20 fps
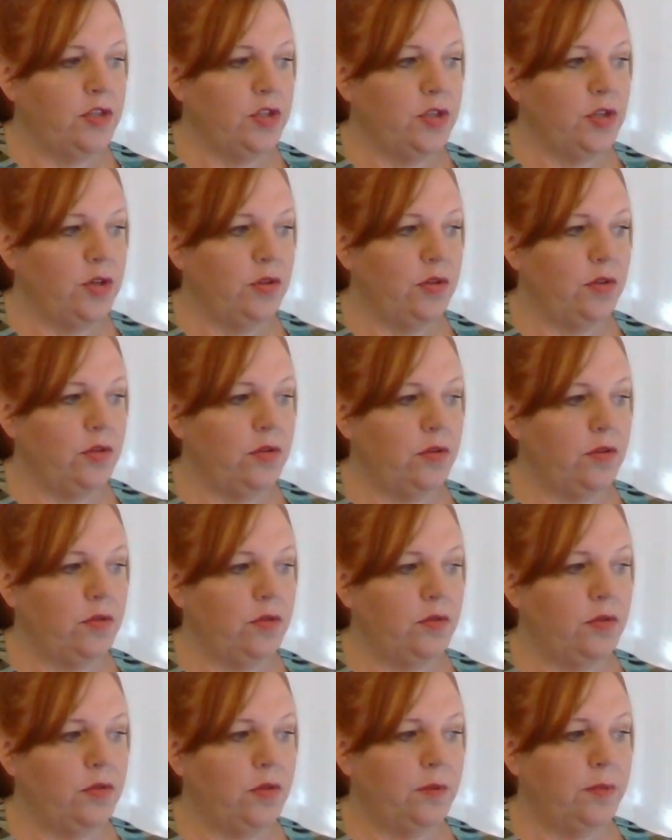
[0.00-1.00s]

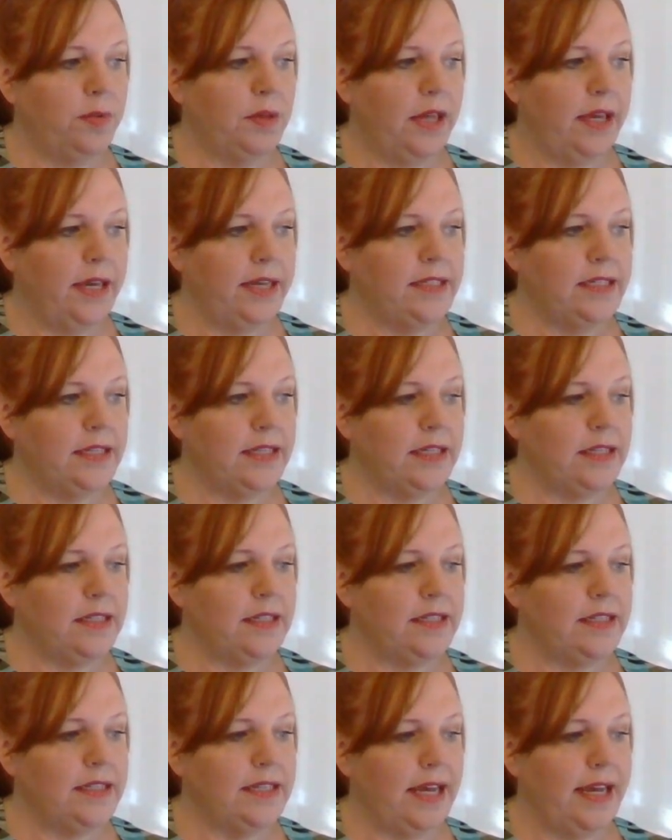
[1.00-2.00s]
to the place that
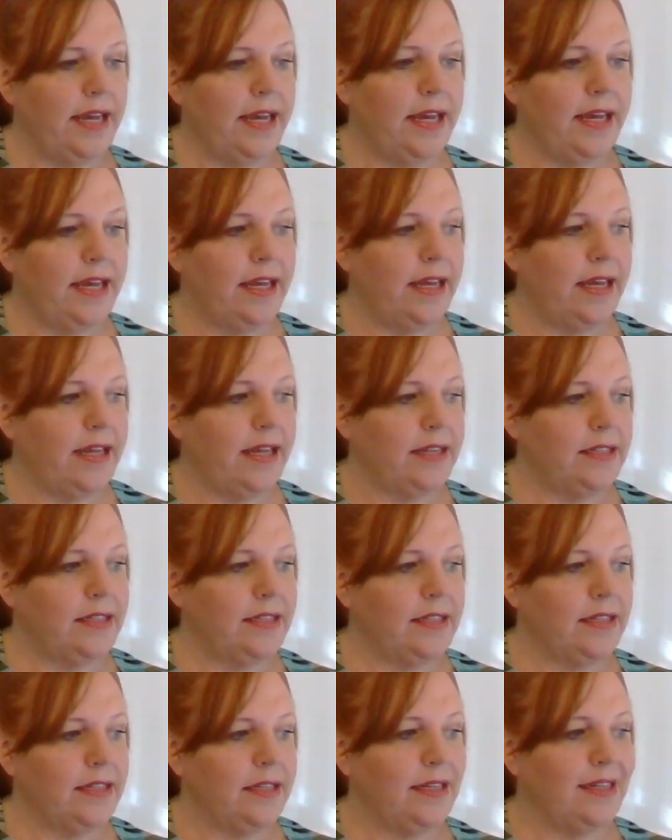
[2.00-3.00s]

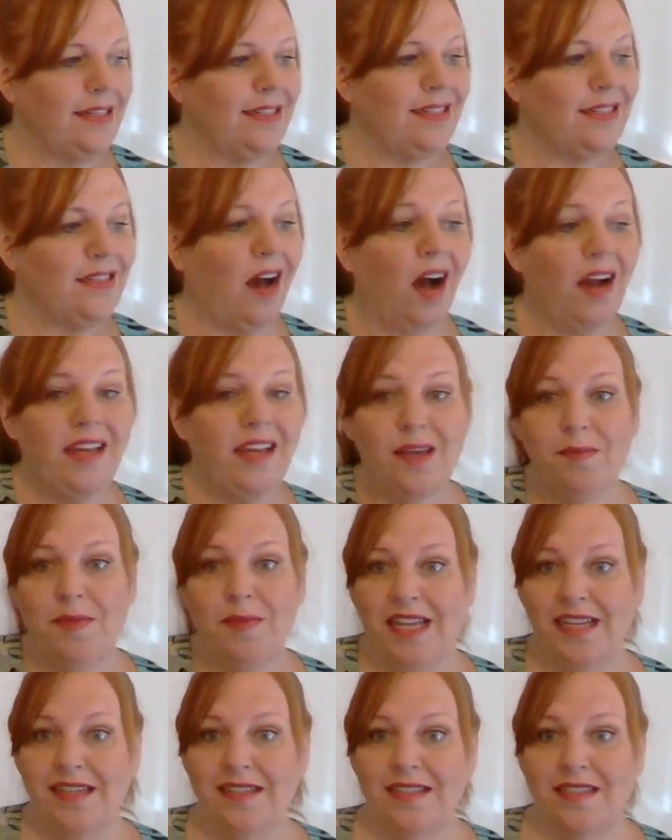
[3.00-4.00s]
says
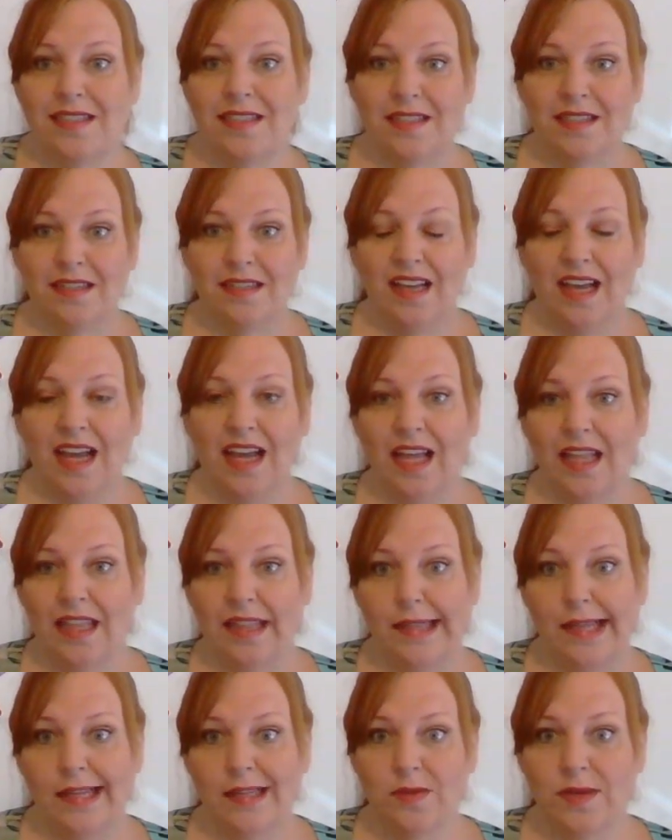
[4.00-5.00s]
documents,
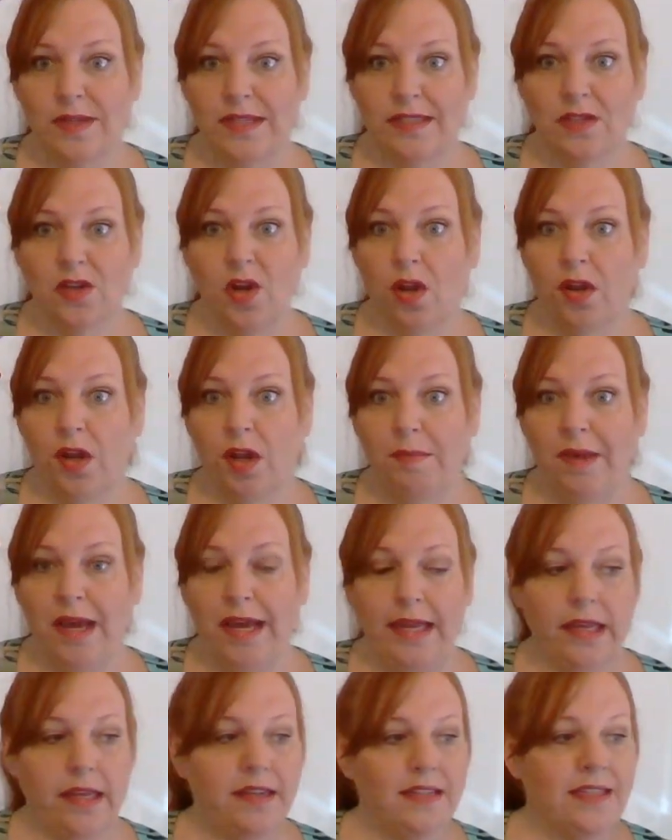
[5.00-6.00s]
that's what it's called on
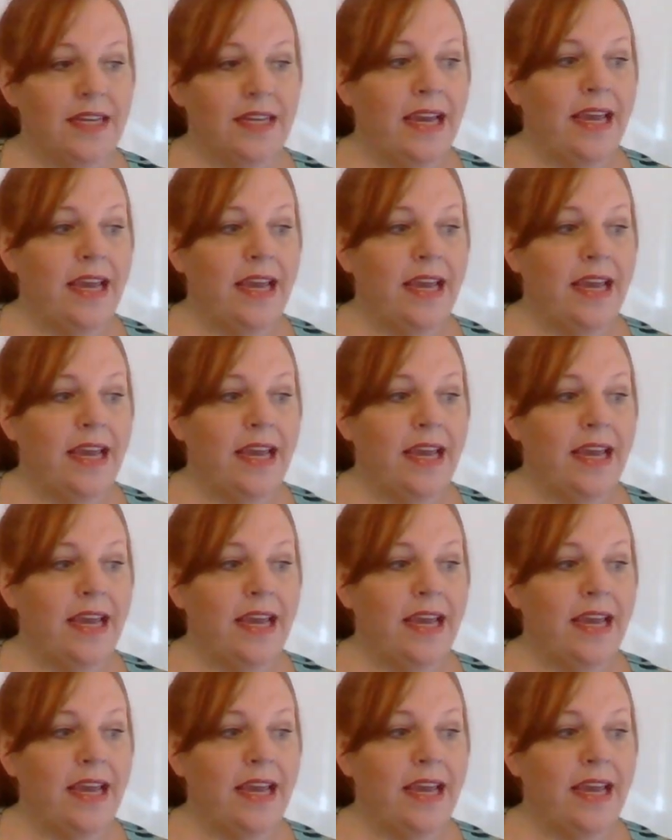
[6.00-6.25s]
my end.